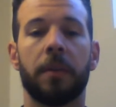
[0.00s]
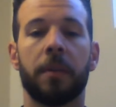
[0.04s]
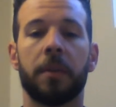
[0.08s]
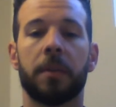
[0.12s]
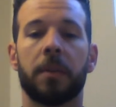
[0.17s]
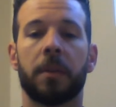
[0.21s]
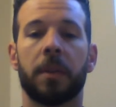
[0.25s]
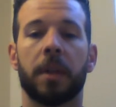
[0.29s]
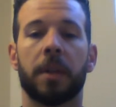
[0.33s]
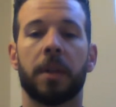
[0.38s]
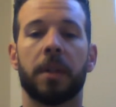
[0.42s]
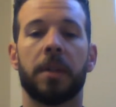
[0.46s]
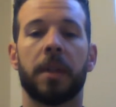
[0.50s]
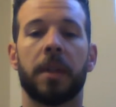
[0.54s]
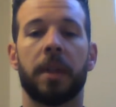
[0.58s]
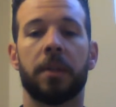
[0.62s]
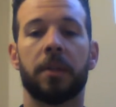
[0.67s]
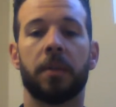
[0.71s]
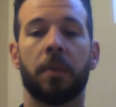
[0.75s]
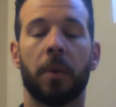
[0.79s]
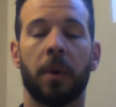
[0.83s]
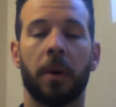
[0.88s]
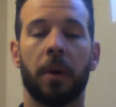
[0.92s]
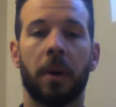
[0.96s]
because
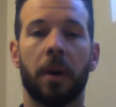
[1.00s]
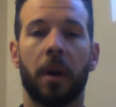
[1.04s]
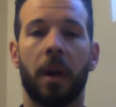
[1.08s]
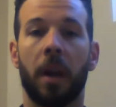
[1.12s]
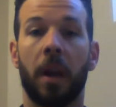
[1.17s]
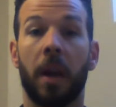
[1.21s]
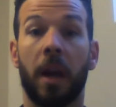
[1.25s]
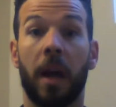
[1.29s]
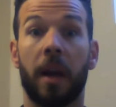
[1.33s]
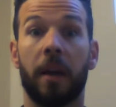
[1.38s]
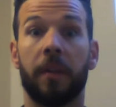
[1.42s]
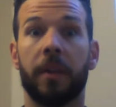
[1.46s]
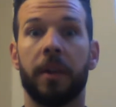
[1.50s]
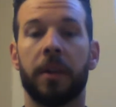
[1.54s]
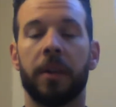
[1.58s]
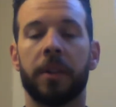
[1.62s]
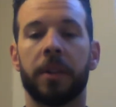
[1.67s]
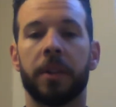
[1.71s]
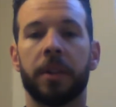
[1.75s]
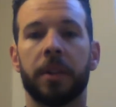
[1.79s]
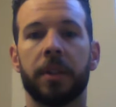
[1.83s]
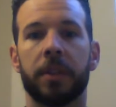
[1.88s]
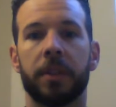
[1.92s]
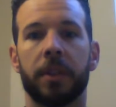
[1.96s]
that's where a lot of
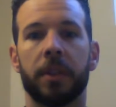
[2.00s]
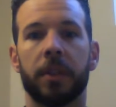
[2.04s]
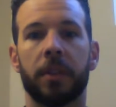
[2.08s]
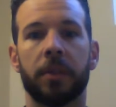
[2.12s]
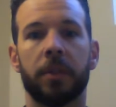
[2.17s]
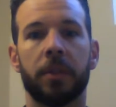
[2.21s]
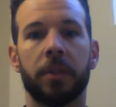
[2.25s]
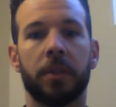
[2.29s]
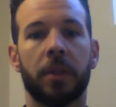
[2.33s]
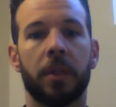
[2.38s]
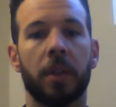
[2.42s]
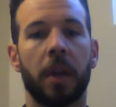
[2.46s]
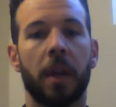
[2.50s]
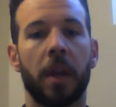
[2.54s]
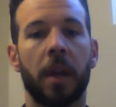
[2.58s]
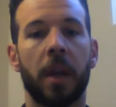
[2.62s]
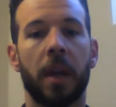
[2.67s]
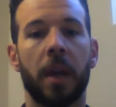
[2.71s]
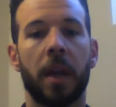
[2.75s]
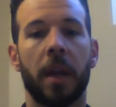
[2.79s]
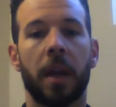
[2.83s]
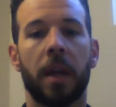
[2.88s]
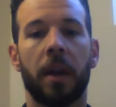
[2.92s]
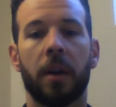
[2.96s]
energy is used.
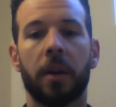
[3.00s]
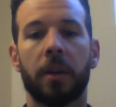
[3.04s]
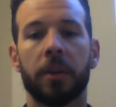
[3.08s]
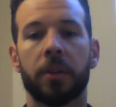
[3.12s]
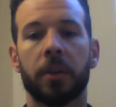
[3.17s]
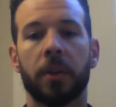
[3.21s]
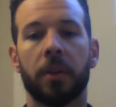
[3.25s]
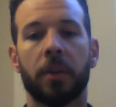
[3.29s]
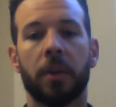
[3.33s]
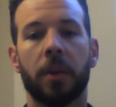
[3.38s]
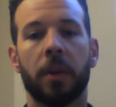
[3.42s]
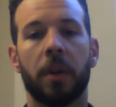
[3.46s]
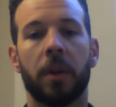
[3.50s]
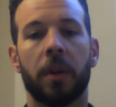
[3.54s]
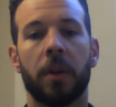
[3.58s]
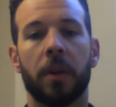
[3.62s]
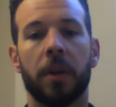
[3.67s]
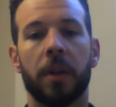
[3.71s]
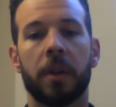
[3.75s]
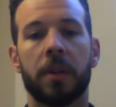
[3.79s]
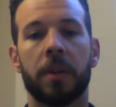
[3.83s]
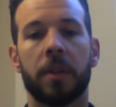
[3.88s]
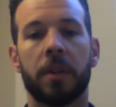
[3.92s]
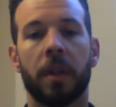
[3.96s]
And also,
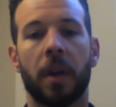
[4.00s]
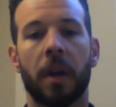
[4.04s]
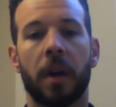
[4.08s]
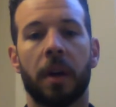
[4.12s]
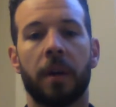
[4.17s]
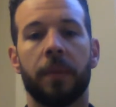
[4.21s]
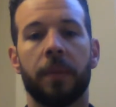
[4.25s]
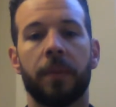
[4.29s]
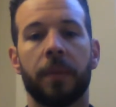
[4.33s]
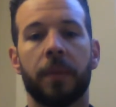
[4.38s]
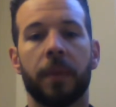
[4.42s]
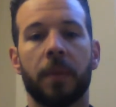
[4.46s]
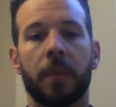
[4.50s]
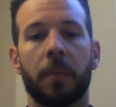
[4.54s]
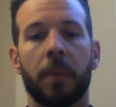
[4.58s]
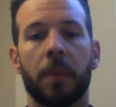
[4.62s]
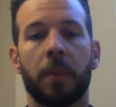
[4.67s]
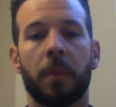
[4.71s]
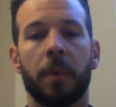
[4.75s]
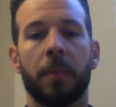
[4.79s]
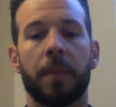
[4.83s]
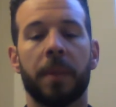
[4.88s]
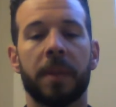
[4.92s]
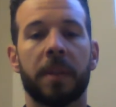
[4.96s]
it's we
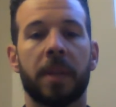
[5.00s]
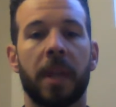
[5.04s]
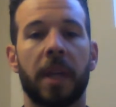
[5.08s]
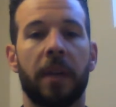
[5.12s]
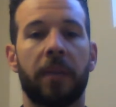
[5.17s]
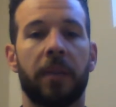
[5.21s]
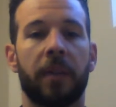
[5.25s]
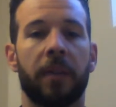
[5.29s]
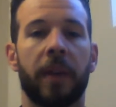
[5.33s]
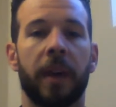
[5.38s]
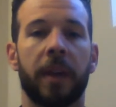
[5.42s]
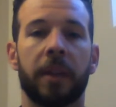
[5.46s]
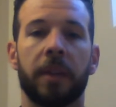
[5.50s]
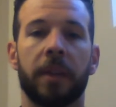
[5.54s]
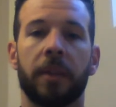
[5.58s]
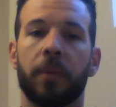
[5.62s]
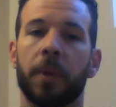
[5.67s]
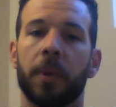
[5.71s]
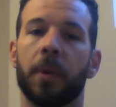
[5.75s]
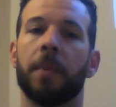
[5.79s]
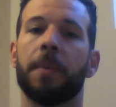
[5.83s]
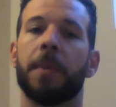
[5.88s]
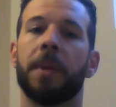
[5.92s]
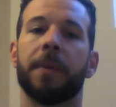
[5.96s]
want to be safe and effective. We
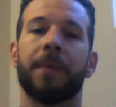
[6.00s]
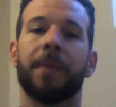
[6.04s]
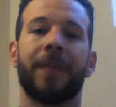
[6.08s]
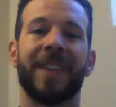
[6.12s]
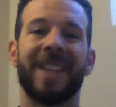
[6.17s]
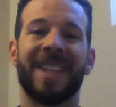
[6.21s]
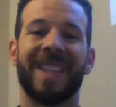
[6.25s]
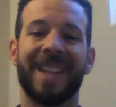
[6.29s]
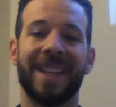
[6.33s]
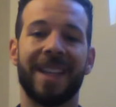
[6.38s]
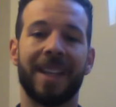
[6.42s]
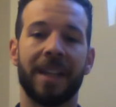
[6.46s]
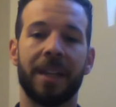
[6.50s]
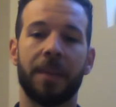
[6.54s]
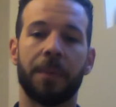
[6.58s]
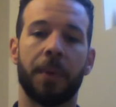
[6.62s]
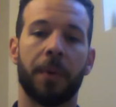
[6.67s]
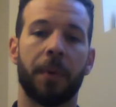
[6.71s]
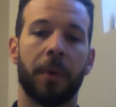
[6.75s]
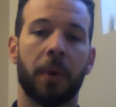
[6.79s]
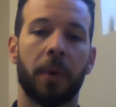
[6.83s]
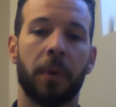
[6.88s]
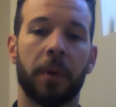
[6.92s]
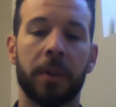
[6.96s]
don't want to be fatigued when
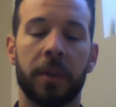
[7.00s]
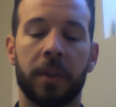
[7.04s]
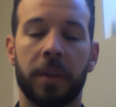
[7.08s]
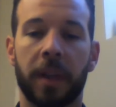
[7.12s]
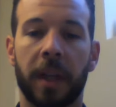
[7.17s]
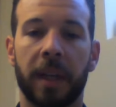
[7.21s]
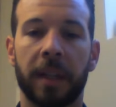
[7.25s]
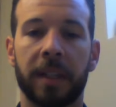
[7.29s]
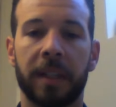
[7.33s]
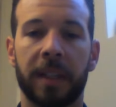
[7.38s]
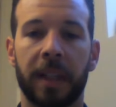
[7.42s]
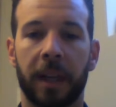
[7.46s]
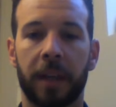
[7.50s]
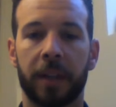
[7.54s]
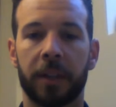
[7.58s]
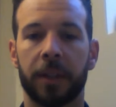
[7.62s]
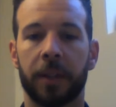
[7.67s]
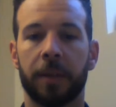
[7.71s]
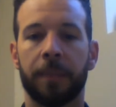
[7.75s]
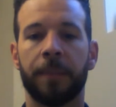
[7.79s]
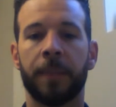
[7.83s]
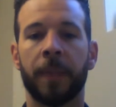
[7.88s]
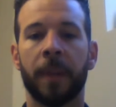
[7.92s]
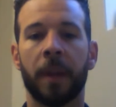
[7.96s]
we're going to that
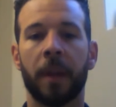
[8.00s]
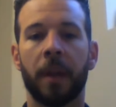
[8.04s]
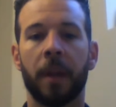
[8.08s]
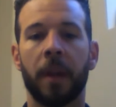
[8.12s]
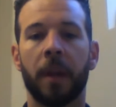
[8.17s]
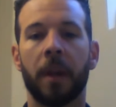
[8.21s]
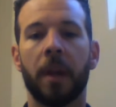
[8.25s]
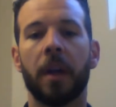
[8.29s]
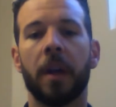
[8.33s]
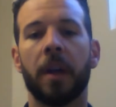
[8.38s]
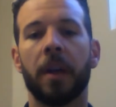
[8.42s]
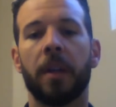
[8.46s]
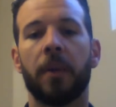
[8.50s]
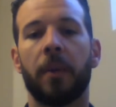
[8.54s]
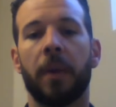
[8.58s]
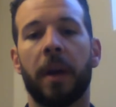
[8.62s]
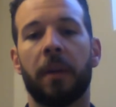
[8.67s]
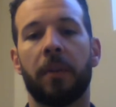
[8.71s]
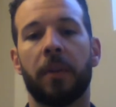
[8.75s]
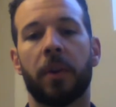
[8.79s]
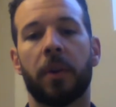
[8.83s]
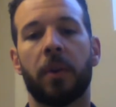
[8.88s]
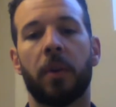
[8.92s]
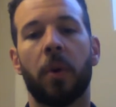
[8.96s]
section. Then we have
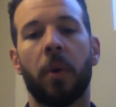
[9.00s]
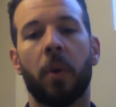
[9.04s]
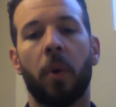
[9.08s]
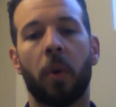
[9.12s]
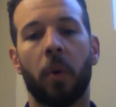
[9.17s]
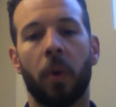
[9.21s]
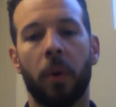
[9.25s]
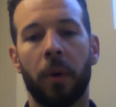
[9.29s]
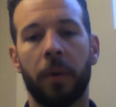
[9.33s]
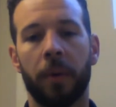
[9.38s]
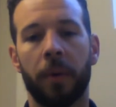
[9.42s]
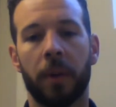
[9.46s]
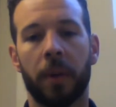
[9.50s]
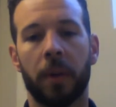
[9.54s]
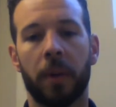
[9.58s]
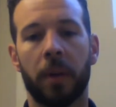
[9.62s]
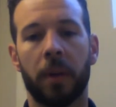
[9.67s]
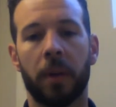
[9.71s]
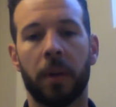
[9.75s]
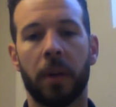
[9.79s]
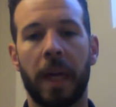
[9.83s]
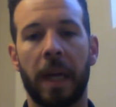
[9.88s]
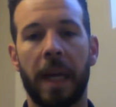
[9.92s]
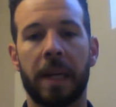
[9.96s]
the core.
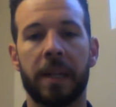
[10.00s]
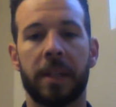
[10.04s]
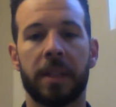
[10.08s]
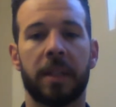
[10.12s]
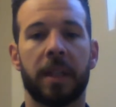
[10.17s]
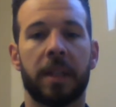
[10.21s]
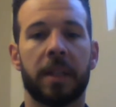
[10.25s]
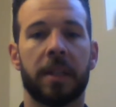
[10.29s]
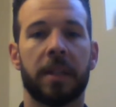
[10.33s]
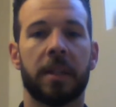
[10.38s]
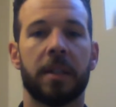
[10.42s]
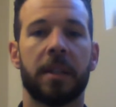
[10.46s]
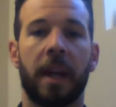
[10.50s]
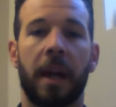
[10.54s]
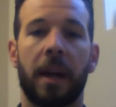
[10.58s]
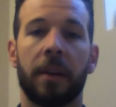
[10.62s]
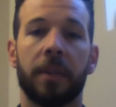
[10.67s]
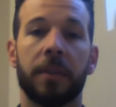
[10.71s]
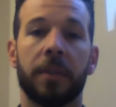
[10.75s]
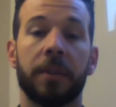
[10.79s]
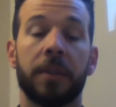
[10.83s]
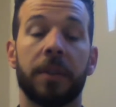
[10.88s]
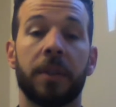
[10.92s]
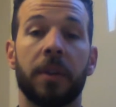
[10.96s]
And just as it
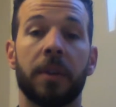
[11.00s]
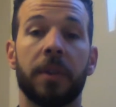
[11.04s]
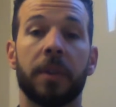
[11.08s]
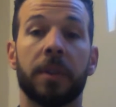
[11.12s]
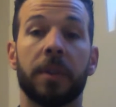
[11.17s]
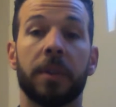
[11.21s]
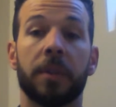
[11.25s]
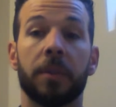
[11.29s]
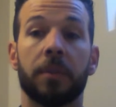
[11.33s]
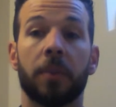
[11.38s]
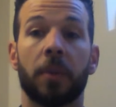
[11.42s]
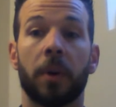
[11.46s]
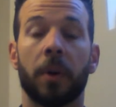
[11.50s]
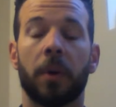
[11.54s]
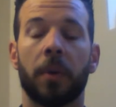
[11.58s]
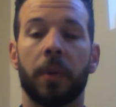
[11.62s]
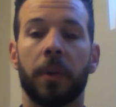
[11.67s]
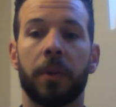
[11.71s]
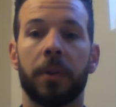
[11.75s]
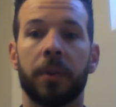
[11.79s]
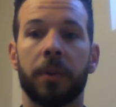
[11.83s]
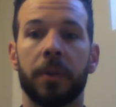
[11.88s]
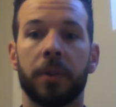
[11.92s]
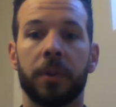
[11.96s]
sounds, this is where
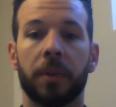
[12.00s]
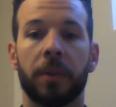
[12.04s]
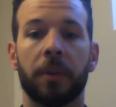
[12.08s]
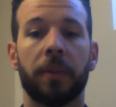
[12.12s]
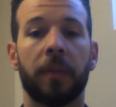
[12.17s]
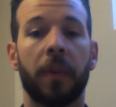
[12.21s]
we'll do some